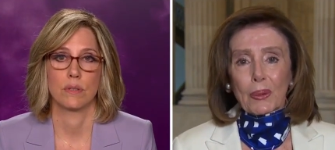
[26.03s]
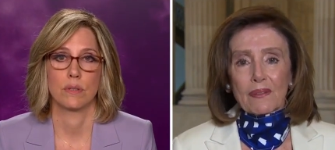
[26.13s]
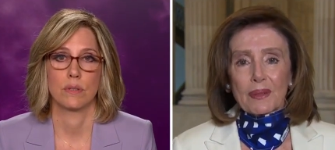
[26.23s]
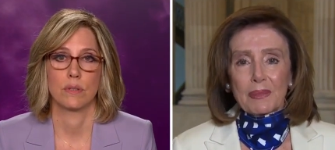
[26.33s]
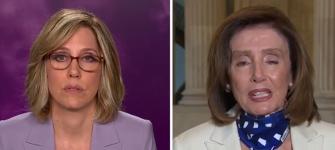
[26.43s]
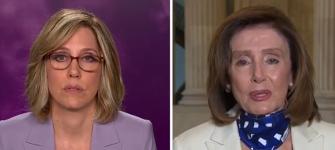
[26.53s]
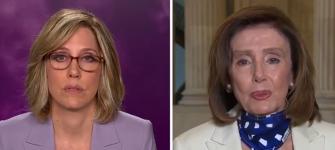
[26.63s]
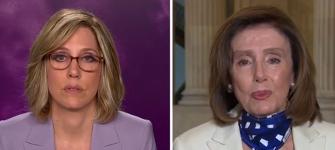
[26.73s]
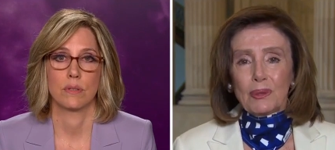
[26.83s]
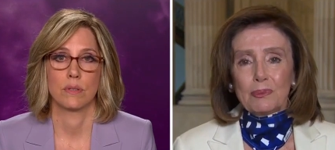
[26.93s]
Speaker 1: of the Me
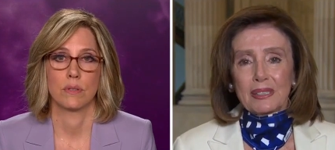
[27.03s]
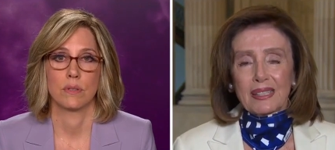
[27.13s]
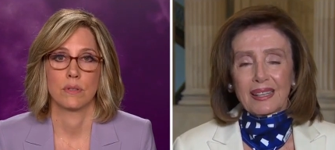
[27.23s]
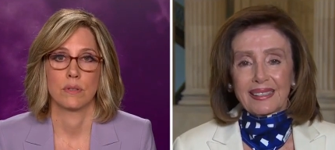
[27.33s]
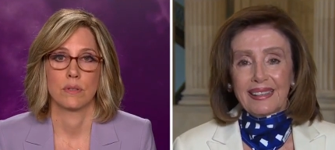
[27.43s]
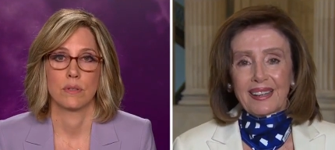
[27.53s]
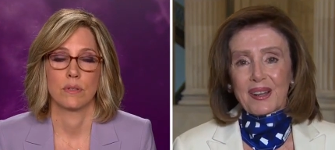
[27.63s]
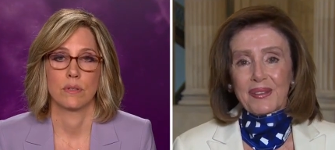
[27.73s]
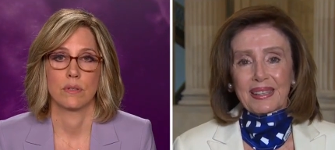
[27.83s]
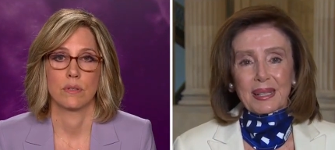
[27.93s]
Too movement. I,
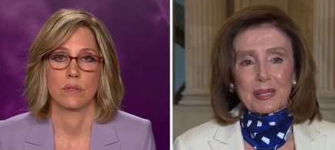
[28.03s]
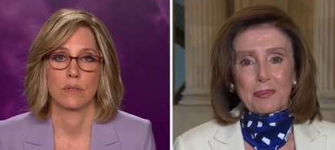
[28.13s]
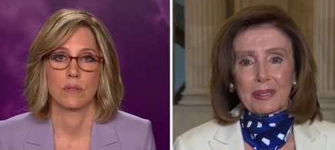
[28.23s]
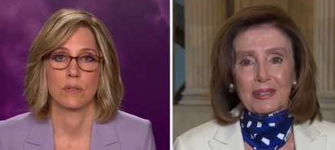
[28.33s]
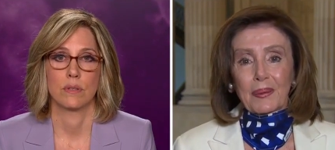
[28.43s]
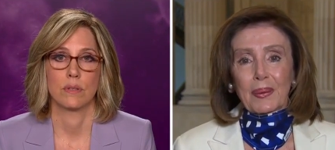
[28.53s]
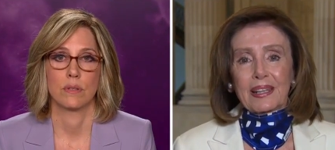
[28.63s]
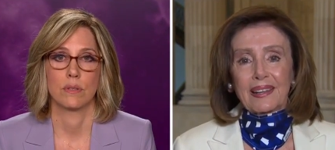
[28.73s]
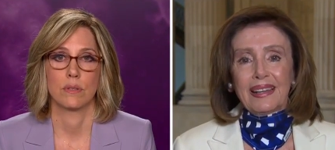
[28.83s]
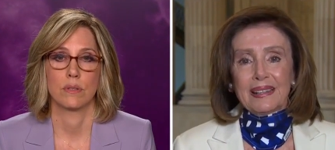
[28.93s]
I think it's been a
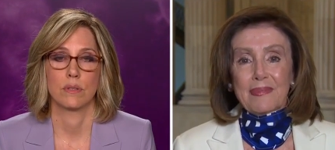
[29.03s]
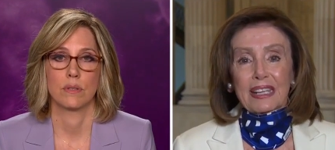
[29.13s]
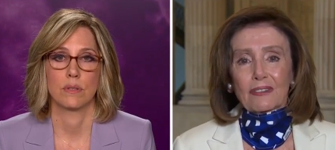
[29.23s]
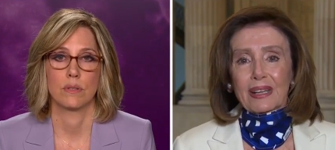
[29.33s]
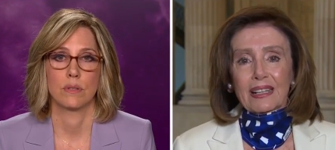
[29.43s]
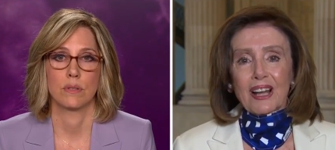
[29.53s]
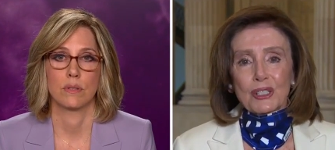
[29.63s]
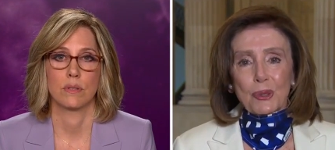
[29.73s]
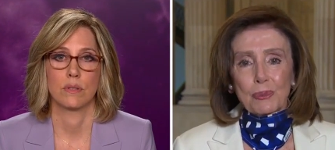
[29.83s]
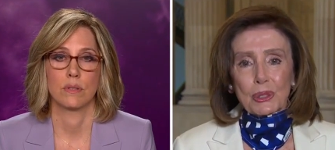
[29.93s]
great, made a great
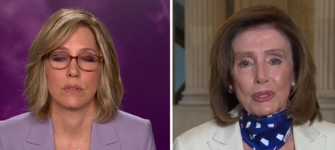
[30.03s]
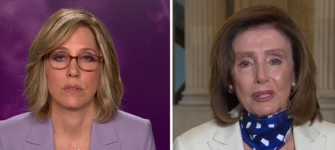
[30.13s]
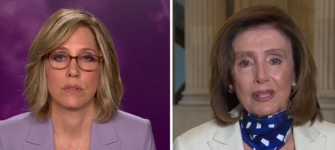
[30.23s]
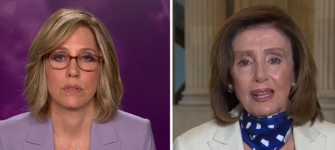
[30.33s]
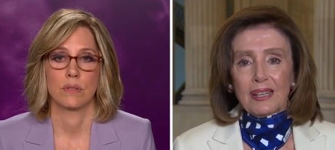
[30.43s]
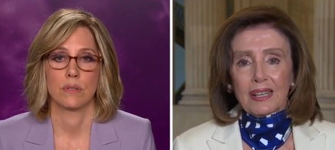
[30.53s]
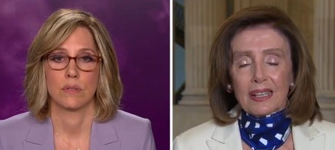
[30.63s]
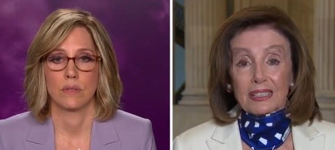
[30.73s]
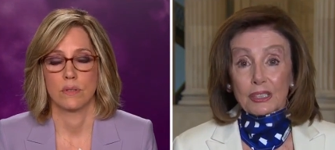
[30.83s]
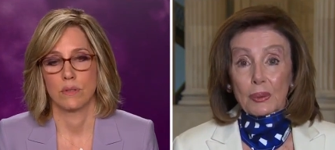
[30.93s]
contribution
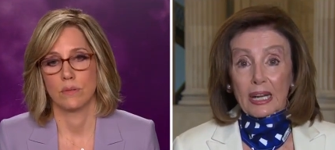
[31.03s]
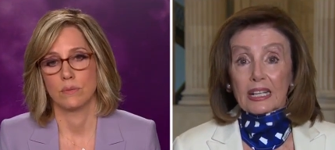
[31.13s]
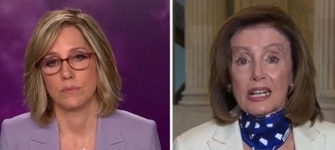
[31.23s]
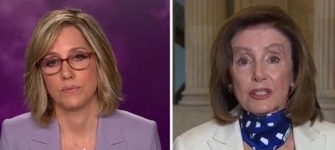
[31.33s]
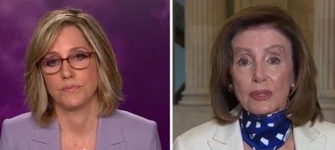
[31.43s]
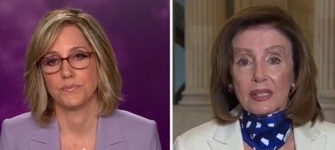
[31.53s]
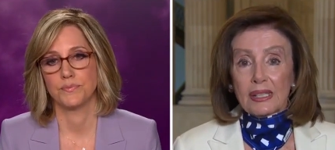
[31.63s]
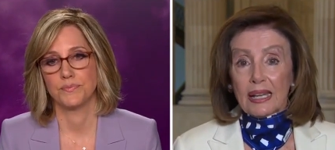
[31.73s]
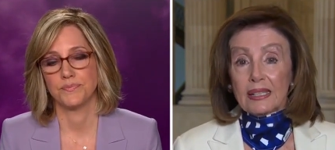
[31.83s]
uh, to our country. And,